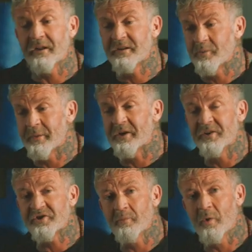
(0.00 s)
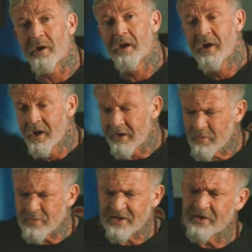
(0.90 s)
This would be condition white. And of
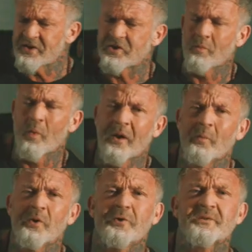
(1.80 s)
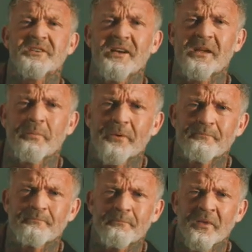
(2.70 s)
course, condition white when you sleep.
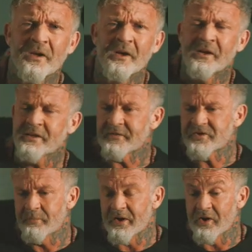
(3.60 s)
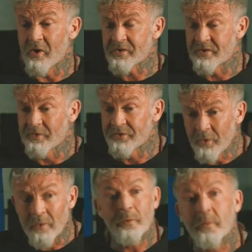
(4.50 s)
Then if somebody knocked on the
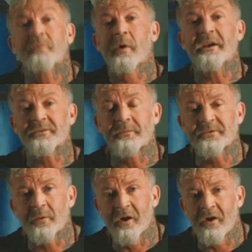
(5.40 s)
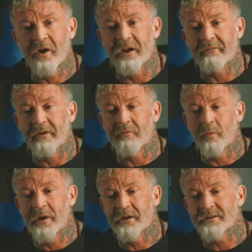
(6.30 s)
door, you would raise up to a high level of
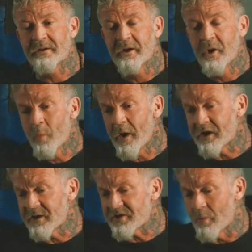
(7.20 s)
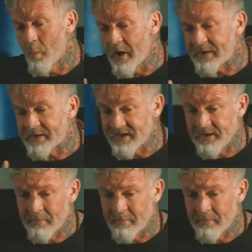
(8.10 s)
awareness. Where condition white doesn't